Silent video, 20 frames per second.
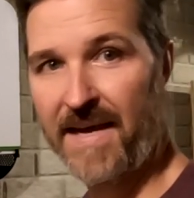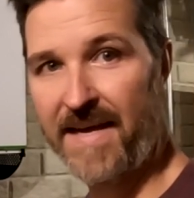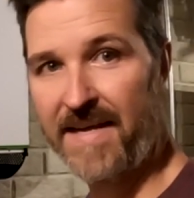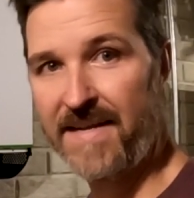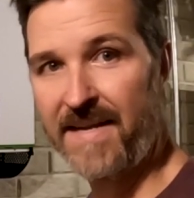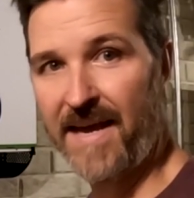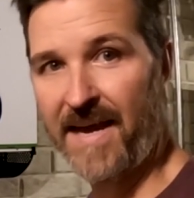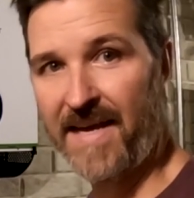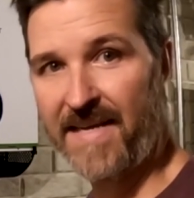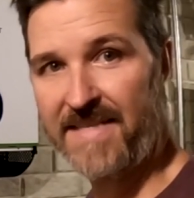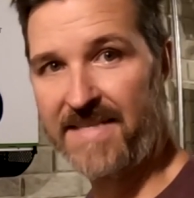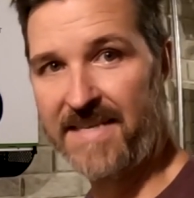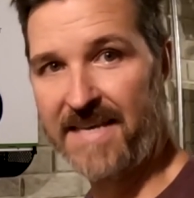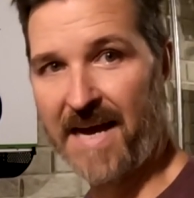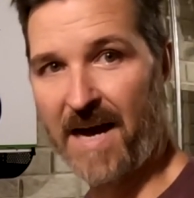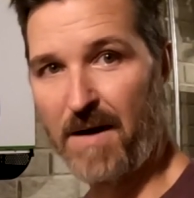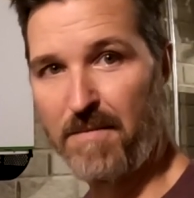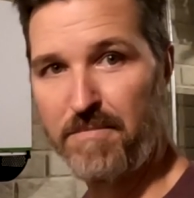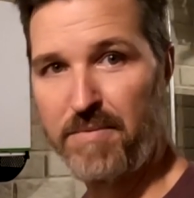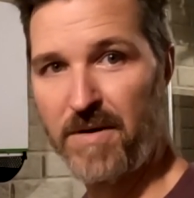and
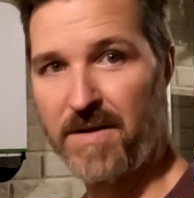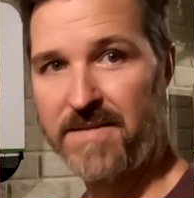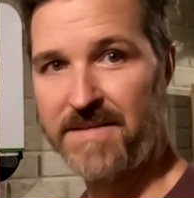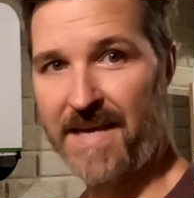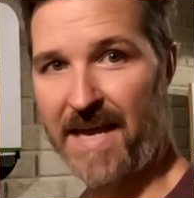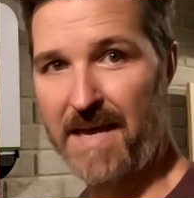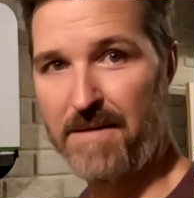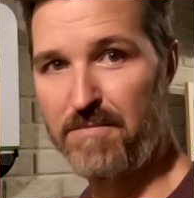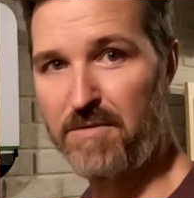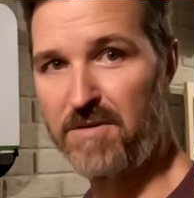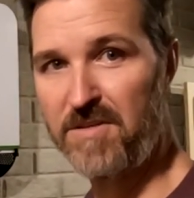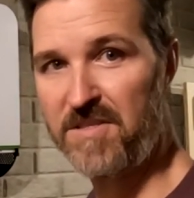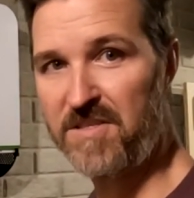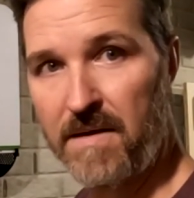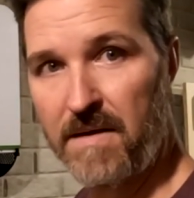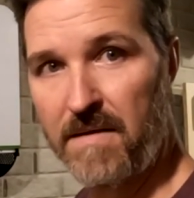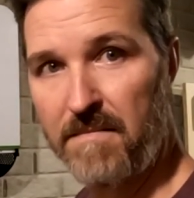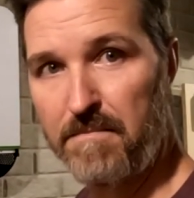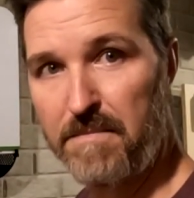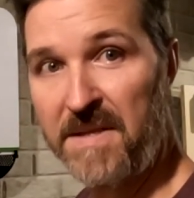AC output cables,